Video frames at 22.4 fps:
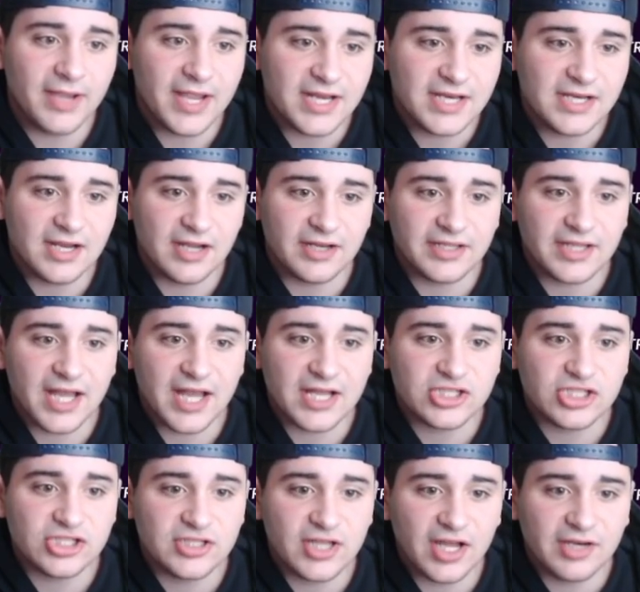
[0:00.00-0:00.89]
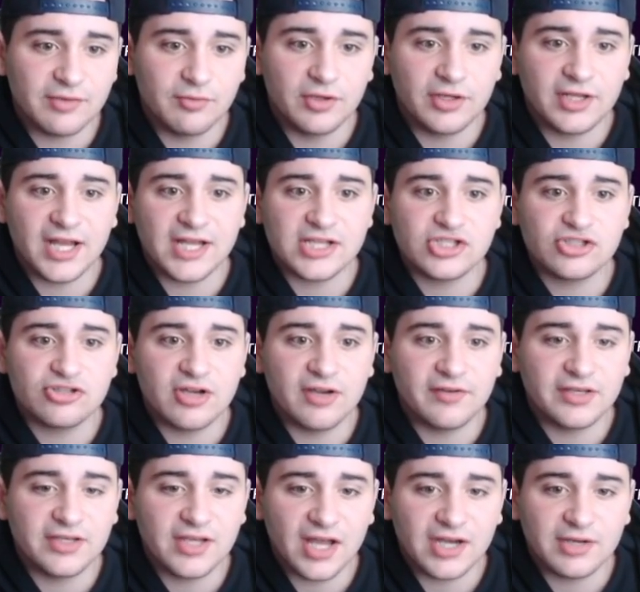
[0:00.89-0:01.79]
89 catching, 91 catch
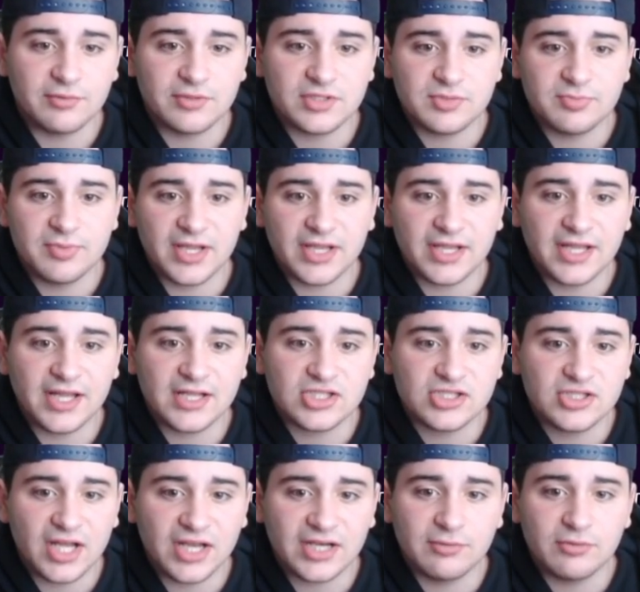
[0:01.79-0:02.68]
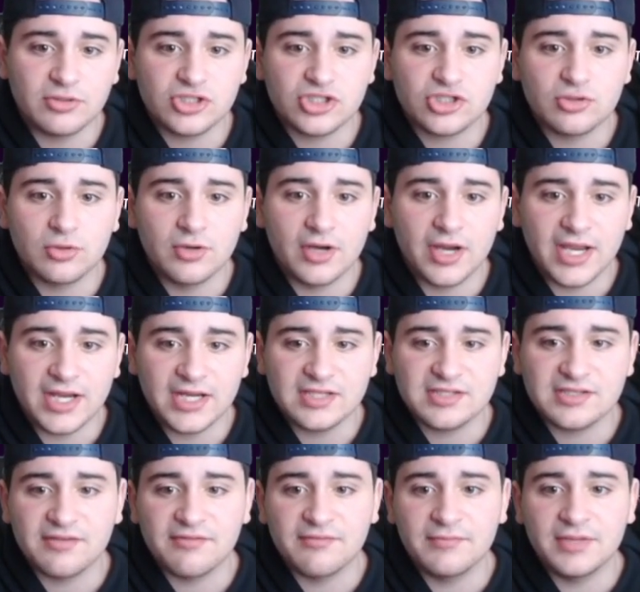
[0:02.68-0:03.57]
track, 91 spec catch, 91 short,
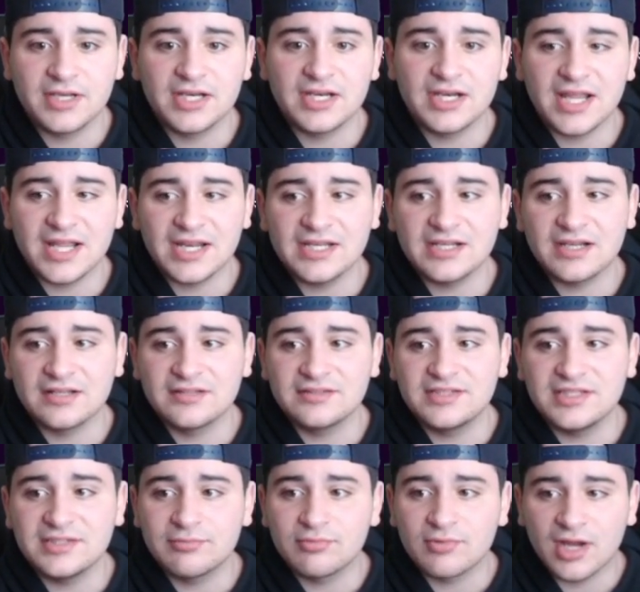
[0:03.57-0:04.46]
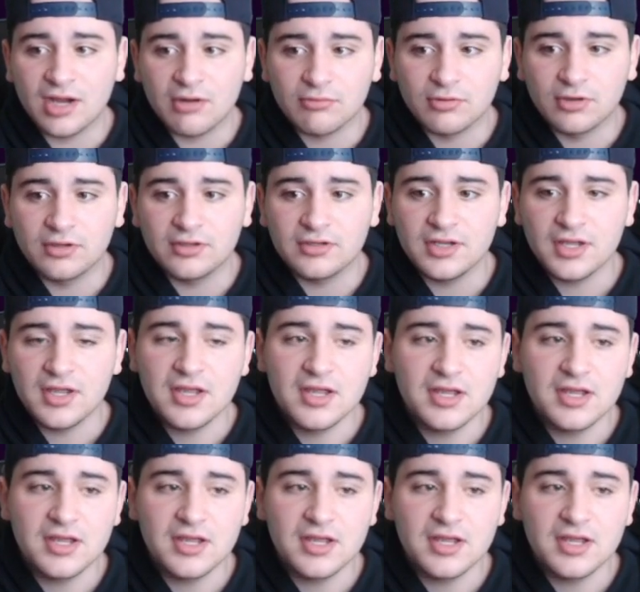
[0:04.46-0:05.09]
87 mid, and 89 deep route run.